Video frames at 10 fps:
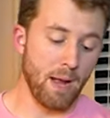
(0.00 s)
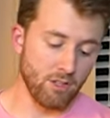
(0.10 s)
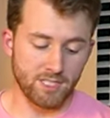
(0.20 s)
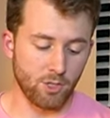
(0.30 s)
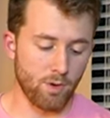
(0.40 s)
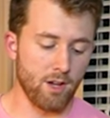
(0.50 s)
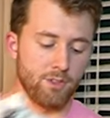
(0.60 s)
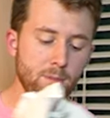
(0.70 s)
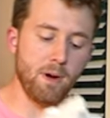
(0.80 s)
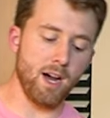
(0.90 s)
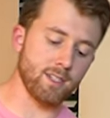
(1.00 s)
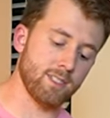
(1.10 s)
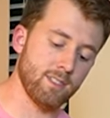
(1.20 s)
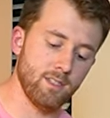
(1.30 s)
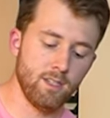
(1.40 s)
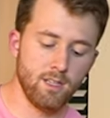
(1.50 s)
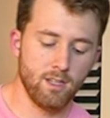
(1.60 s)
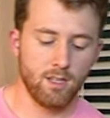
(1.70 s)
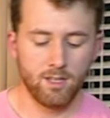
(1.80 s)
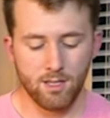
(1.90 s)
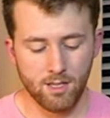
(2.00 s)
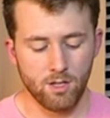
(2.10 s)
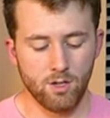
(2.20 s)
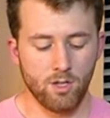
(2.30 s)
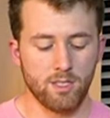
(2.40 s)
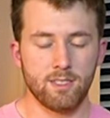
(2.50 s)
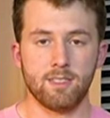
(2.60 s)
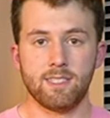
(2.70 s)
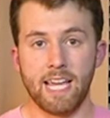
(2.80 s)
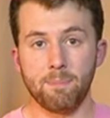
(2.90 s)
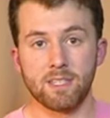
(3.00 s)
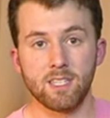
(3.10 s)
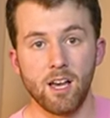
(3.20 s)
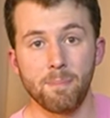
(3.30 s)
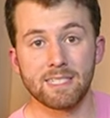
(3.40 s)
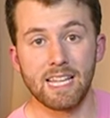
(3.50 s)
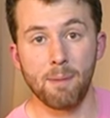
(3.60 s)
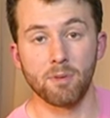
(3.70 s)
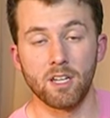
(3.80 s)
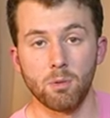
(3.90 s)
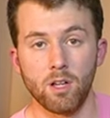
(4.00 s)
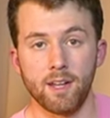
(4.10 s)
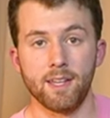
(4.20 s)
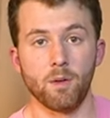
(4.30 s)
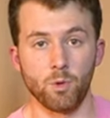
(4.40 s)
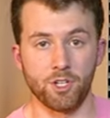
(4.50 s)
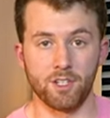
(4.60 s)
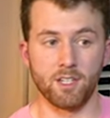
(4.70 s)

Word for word: bouncing around in the box take this up, slap a label on it, and we're good